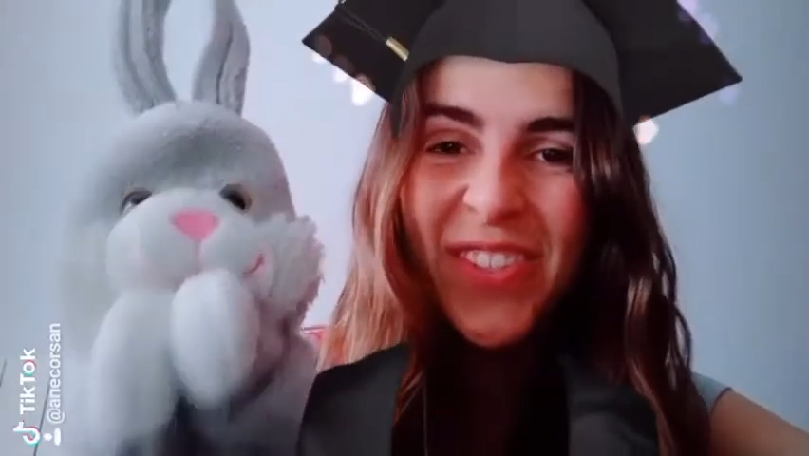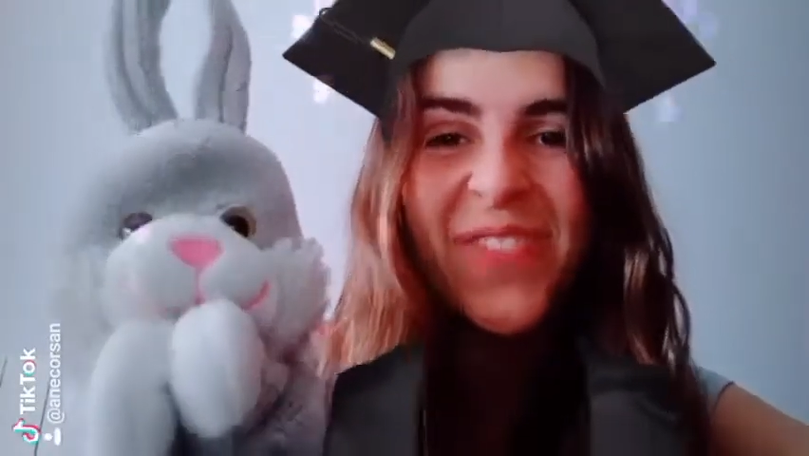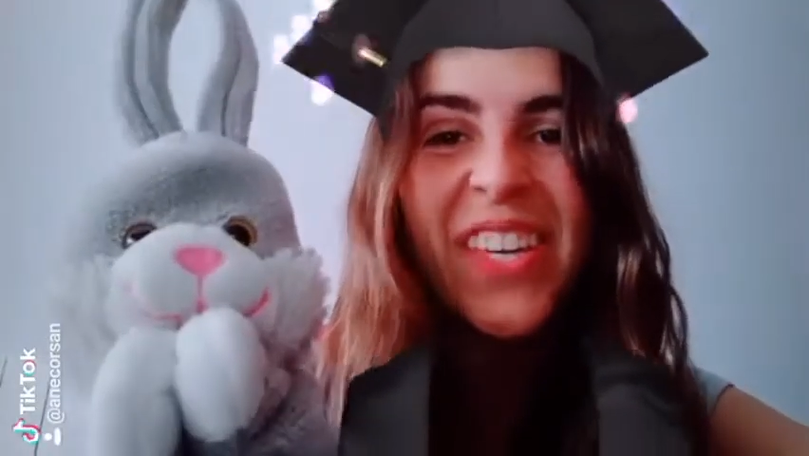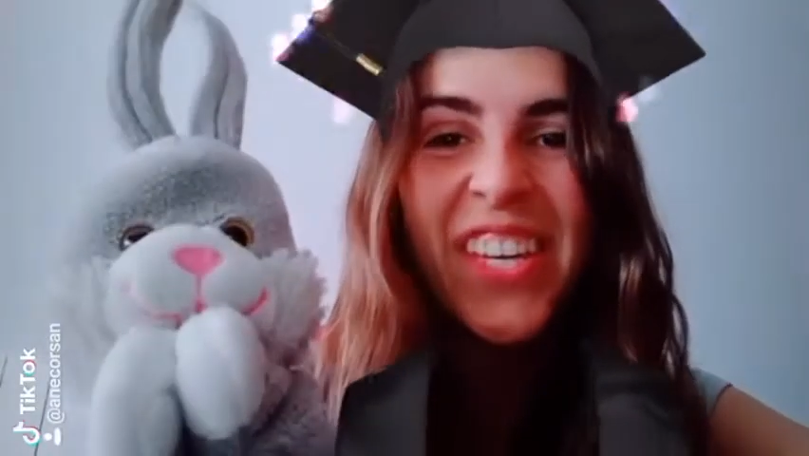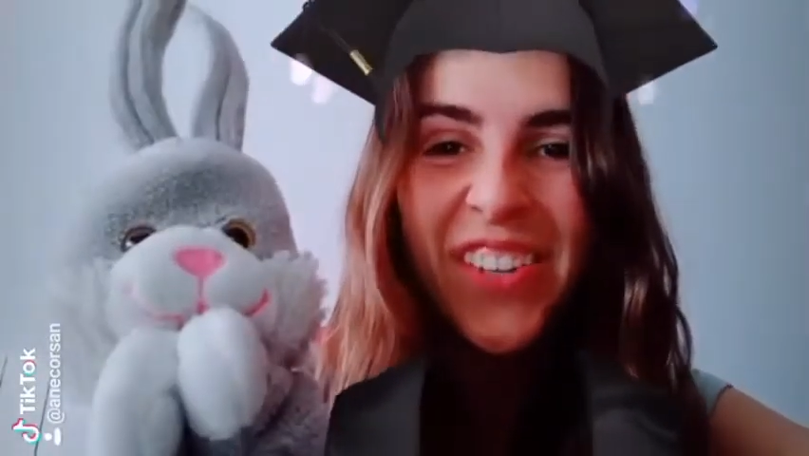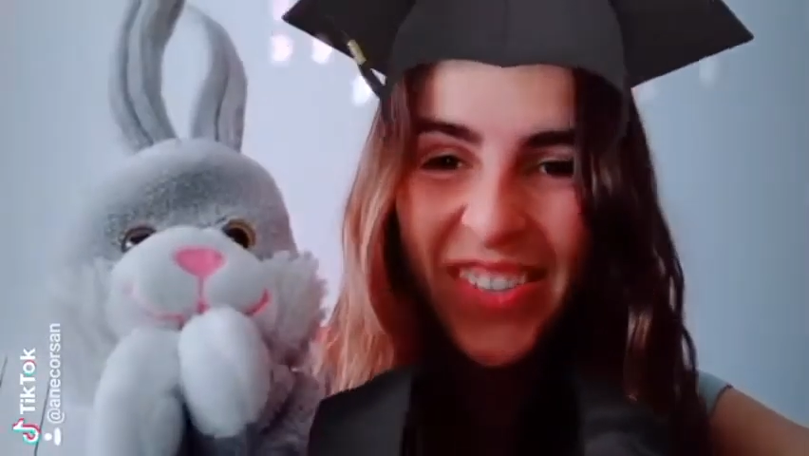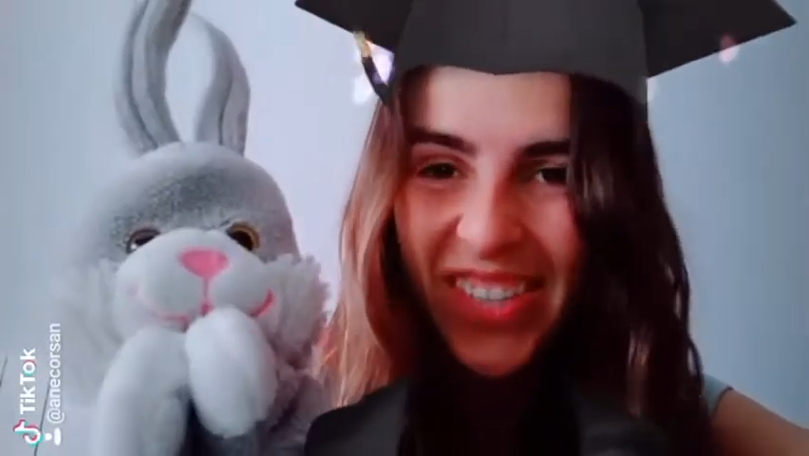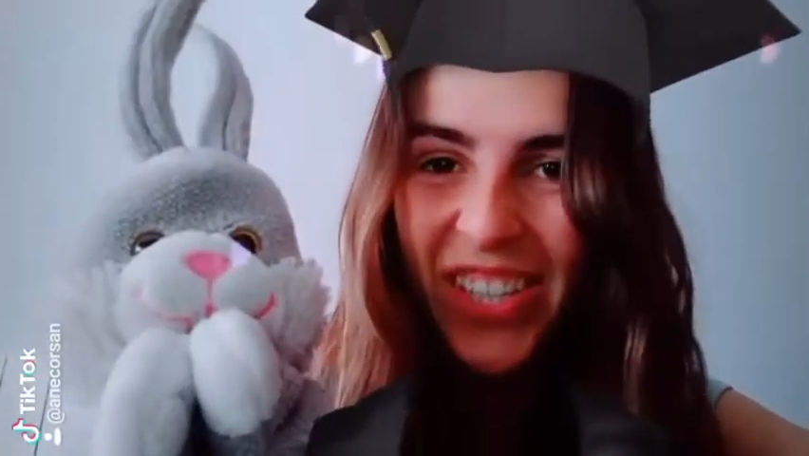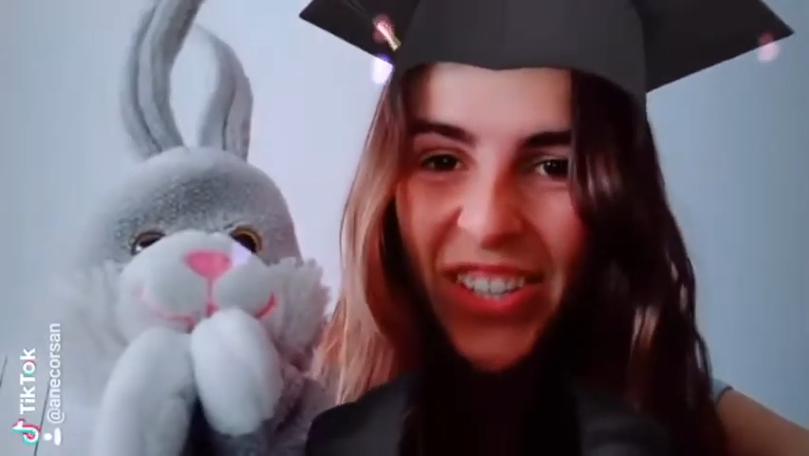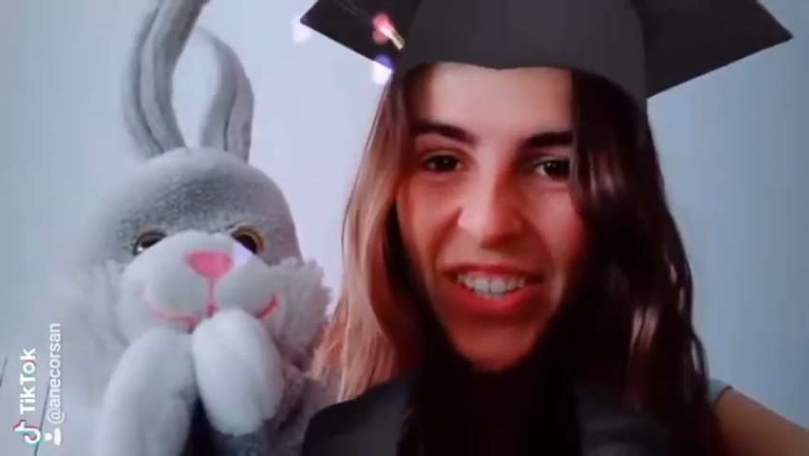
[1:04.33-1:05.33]
to be your
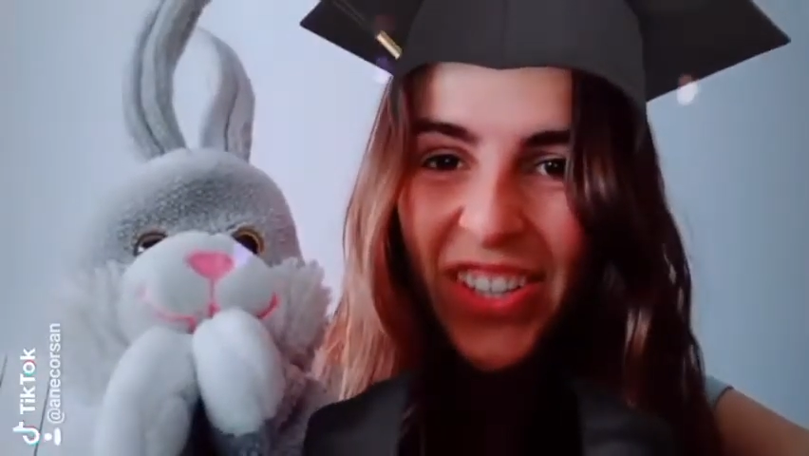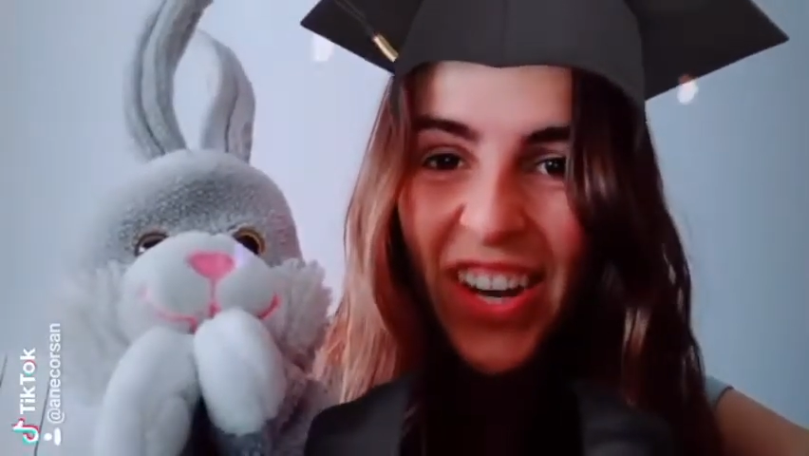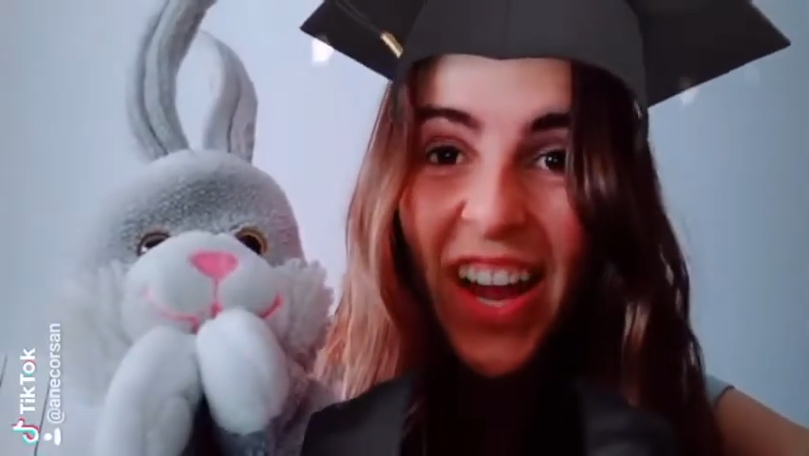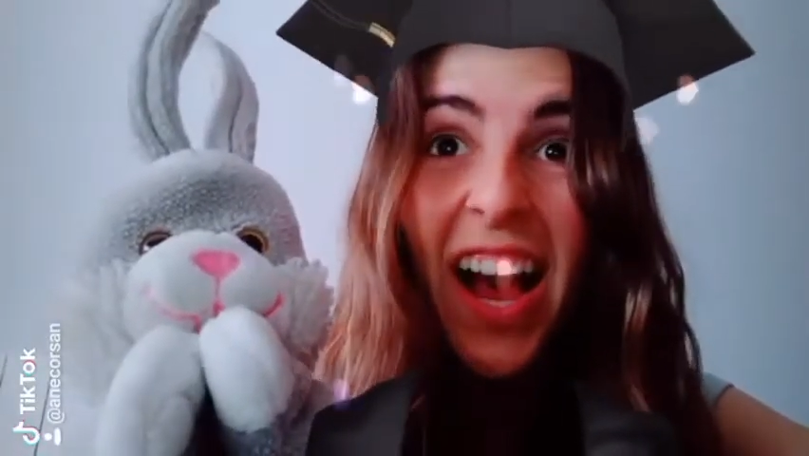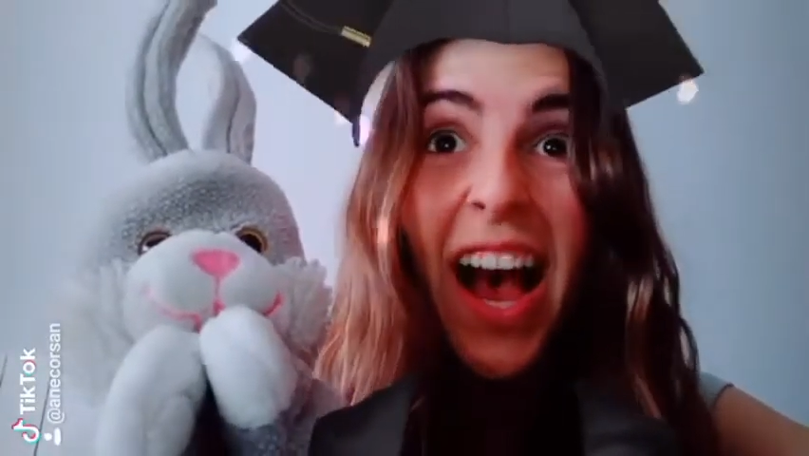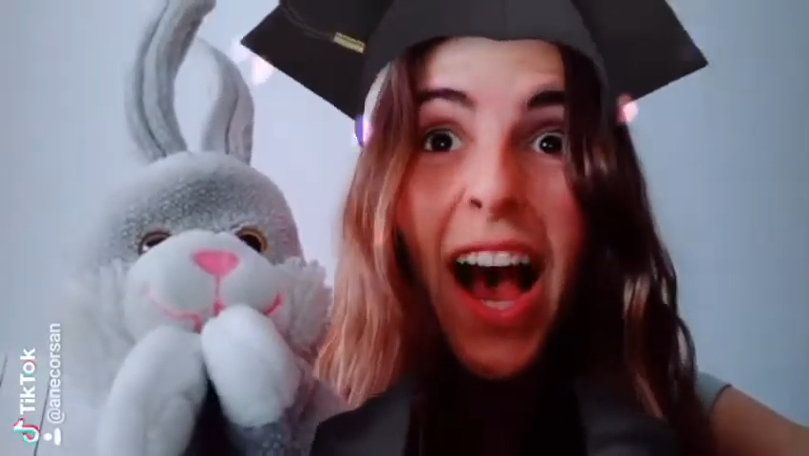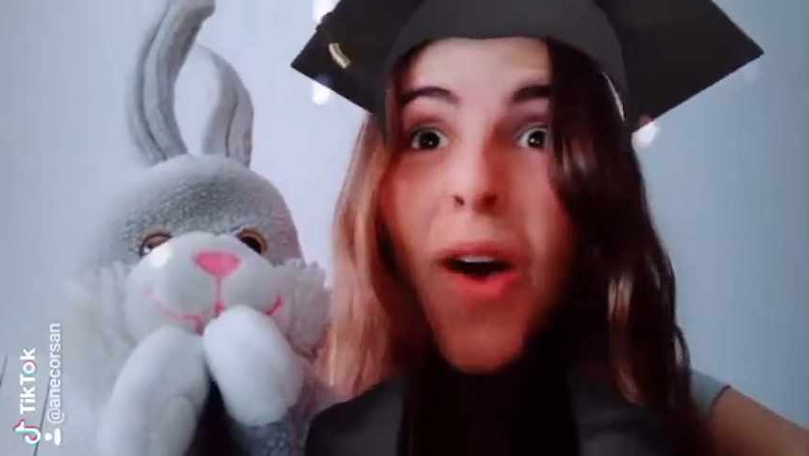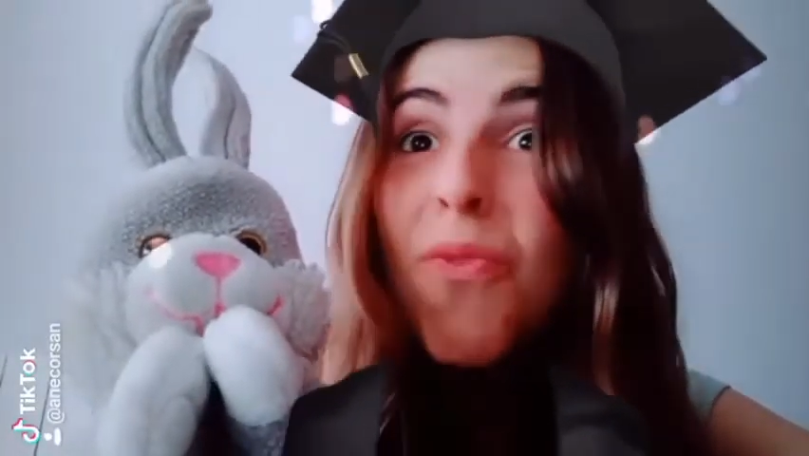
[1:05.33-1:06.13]
teacher. How